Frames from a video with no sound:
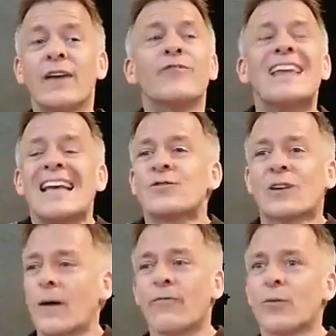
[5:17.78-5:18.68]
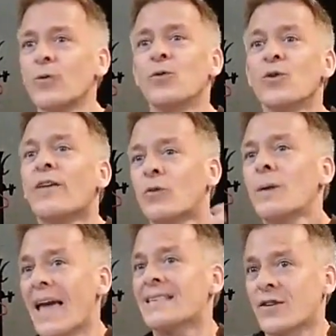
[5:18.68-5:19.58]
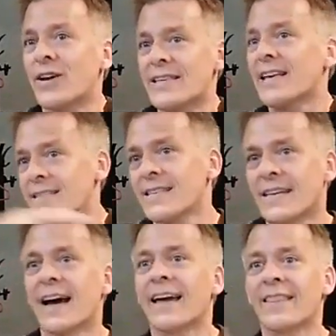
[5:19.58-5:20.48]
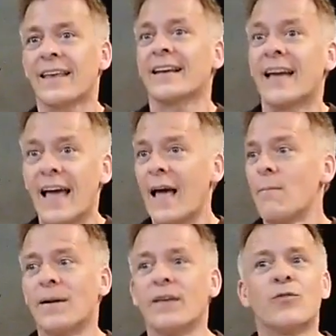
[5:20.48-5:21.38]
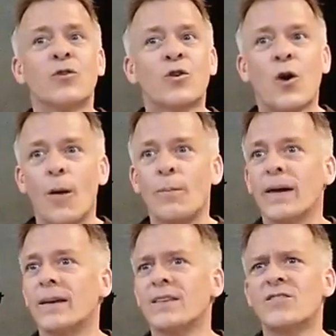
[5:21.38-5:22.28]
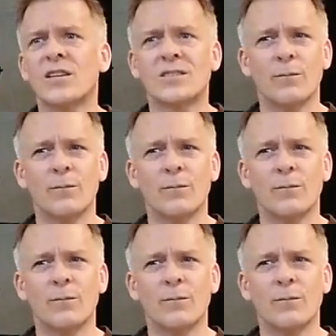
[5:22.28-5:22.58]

it has to come from you, you have to be as crazy as this guy, and then. But if you copy it, it's just